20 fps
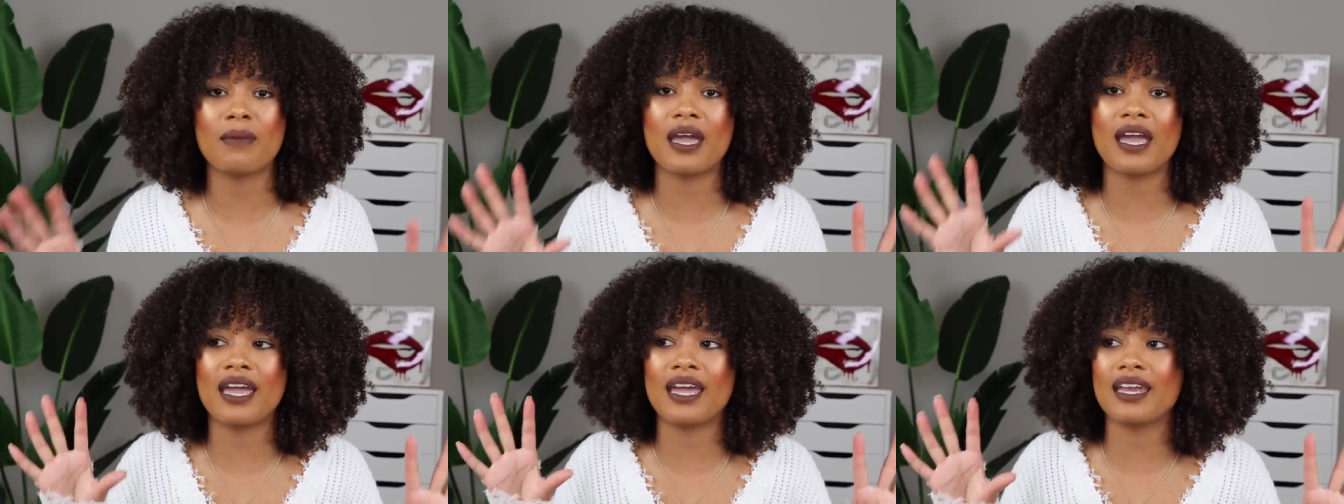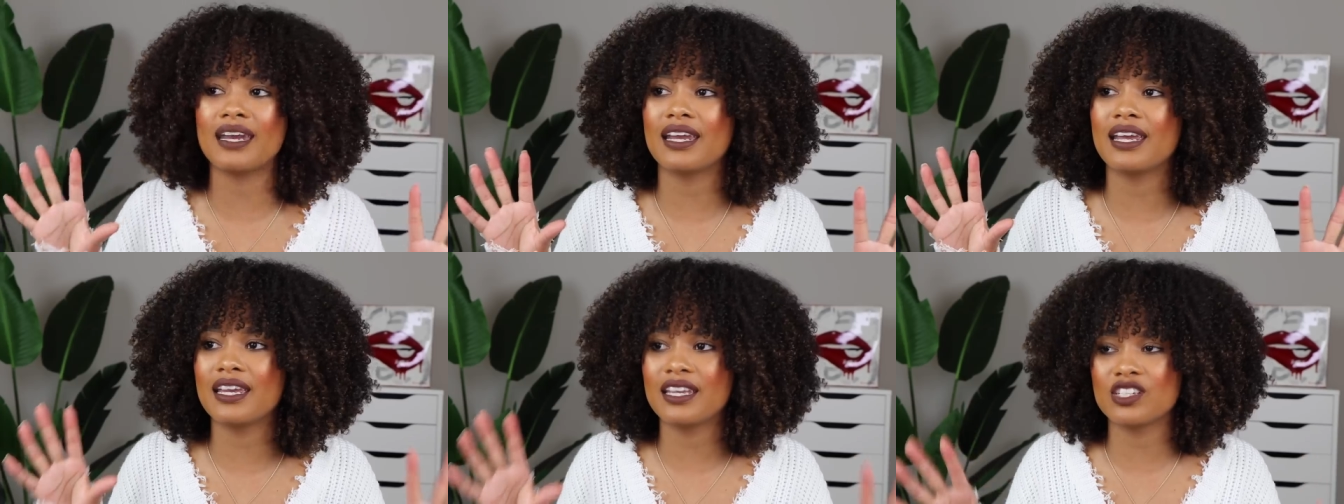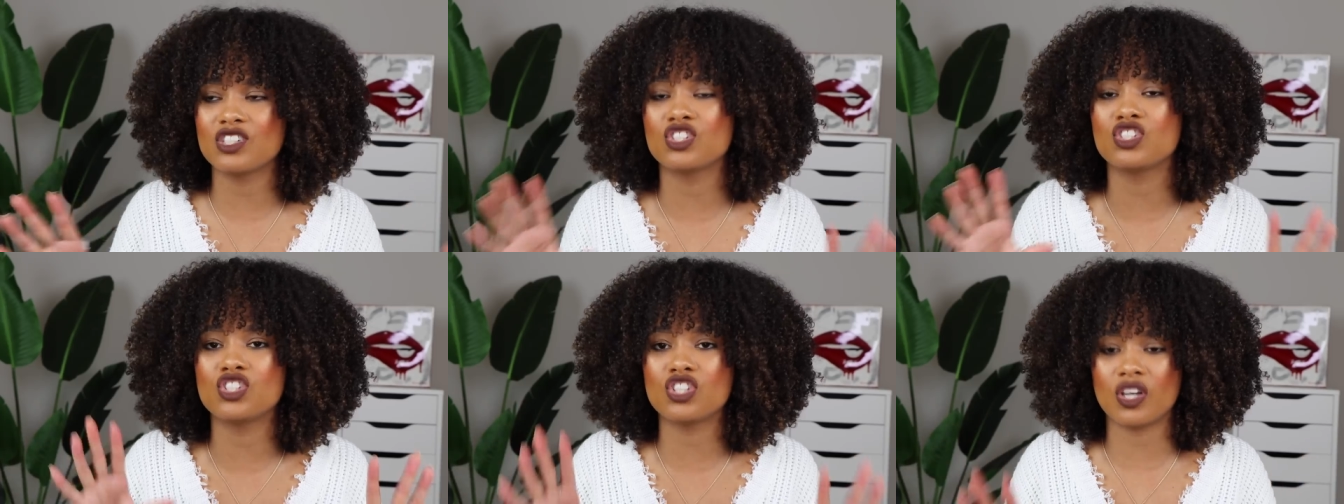It
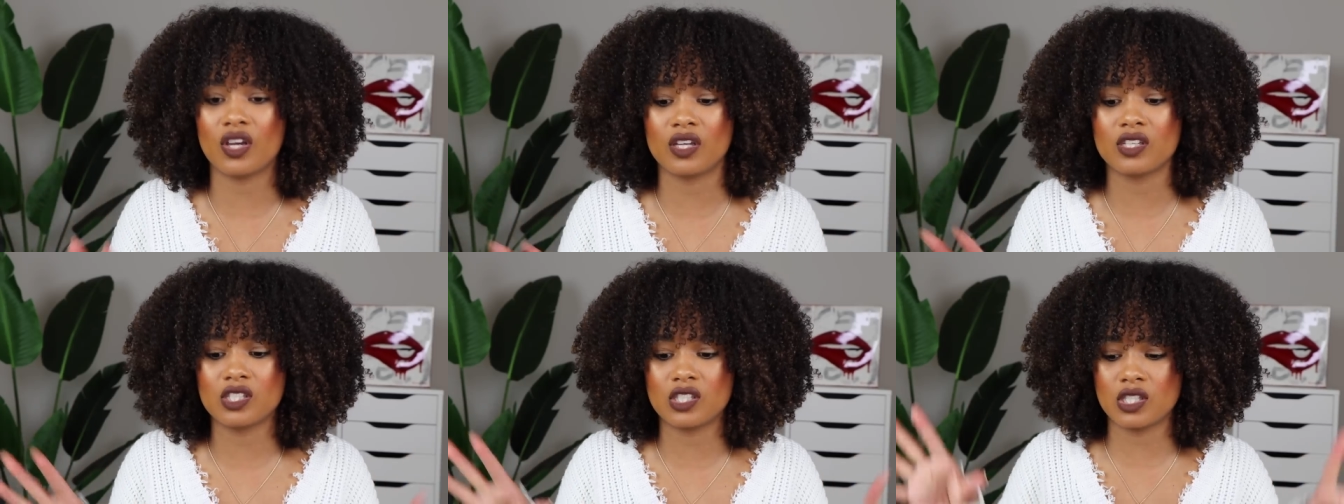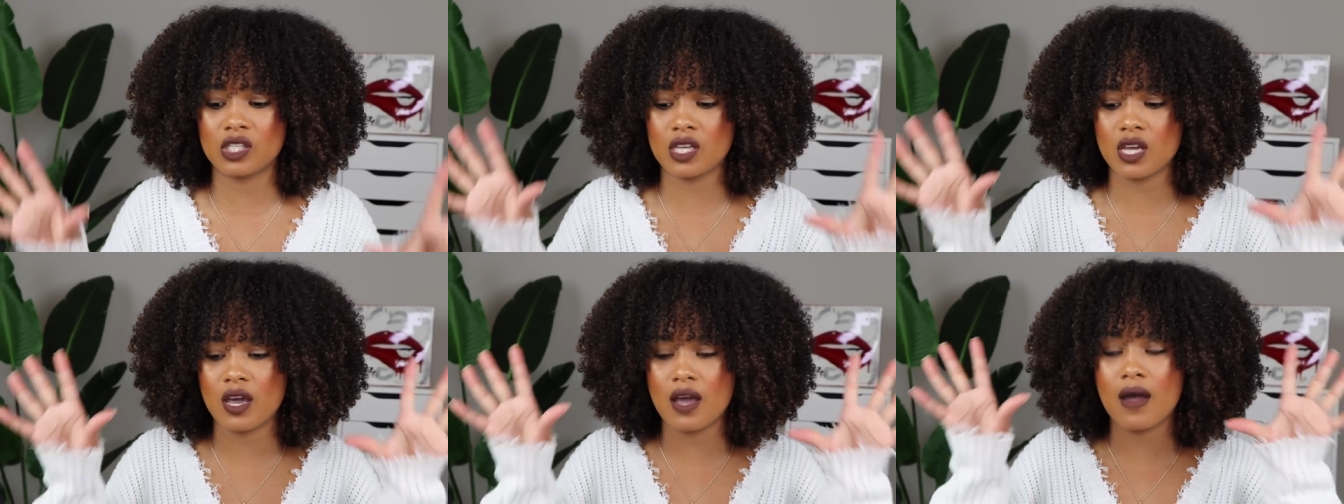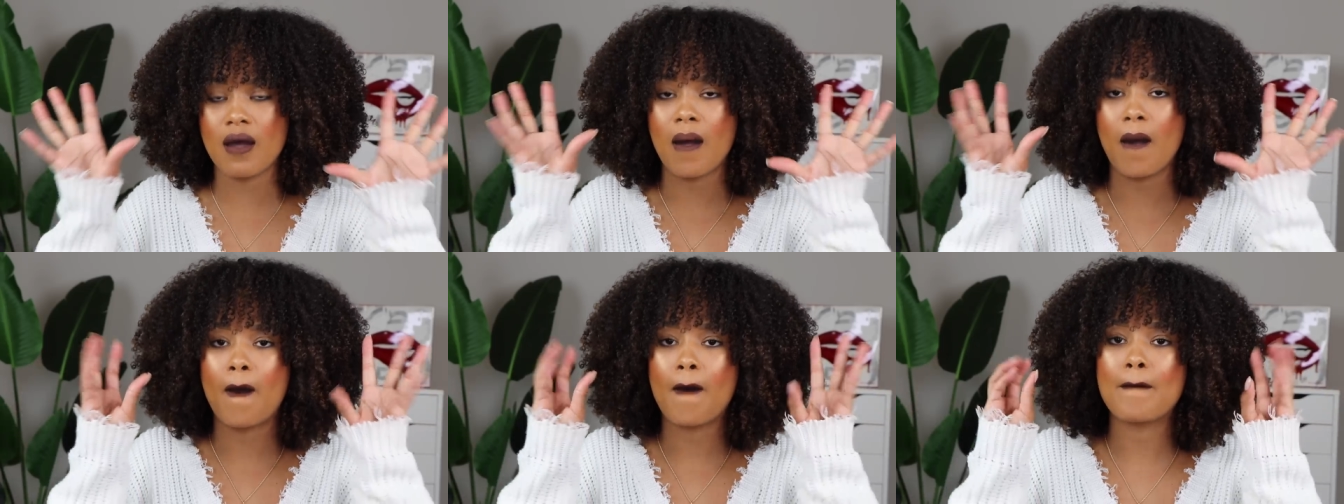is just
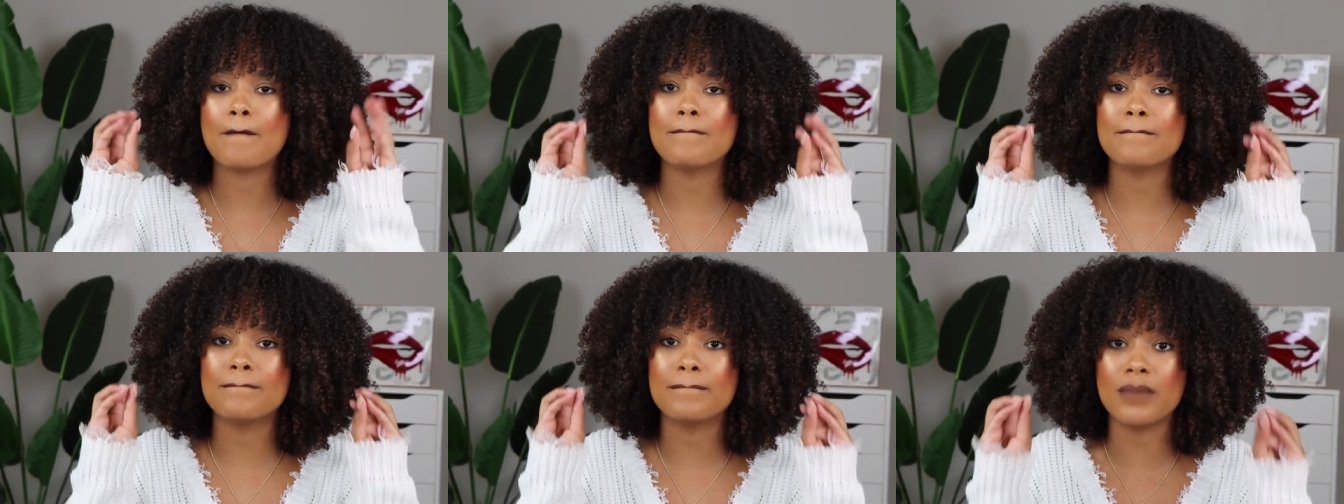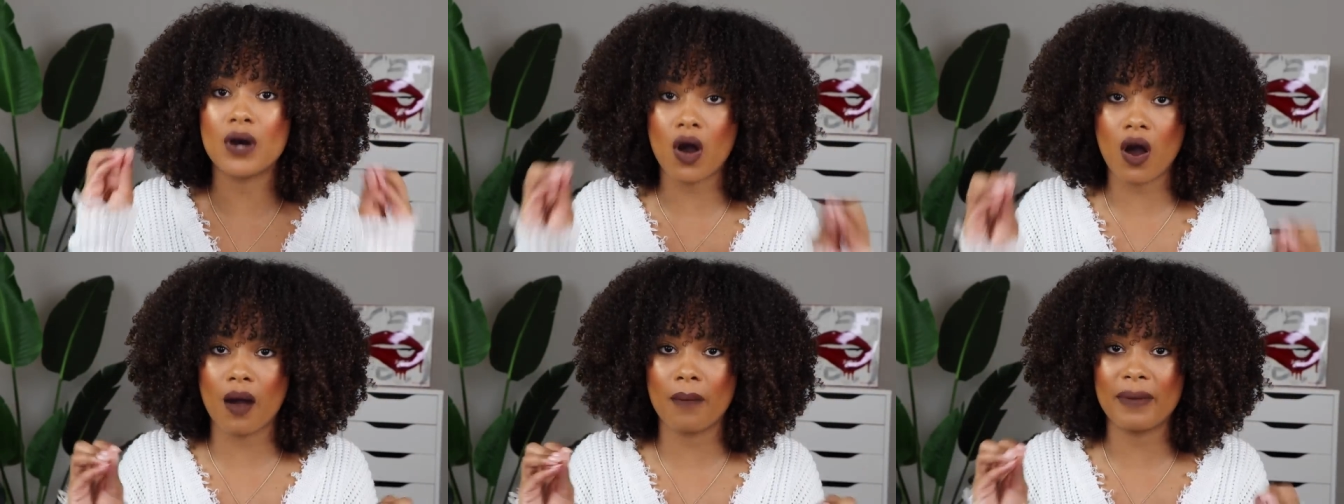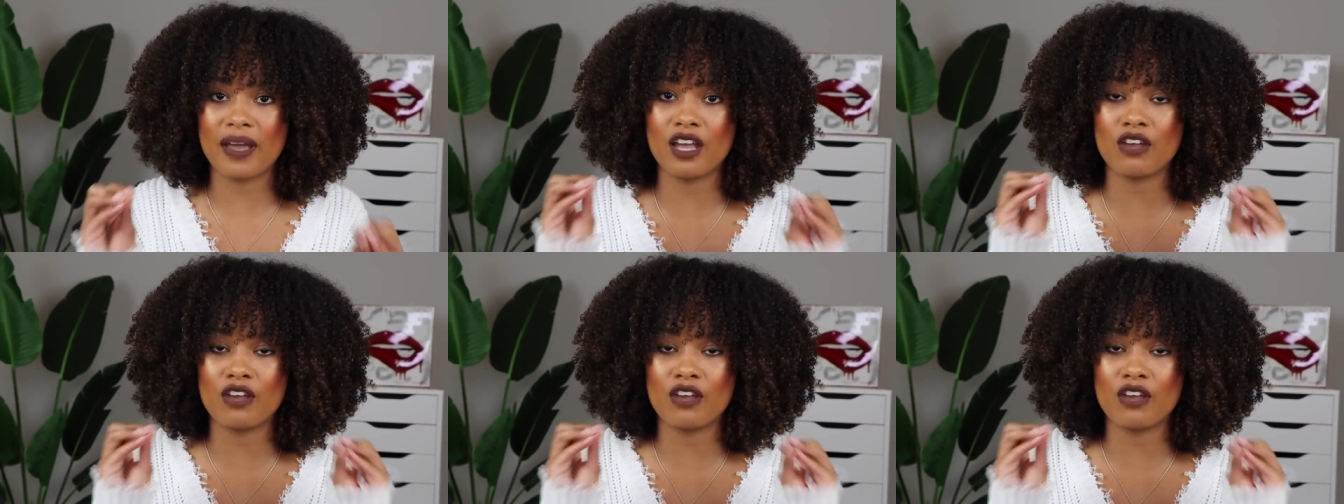bomb.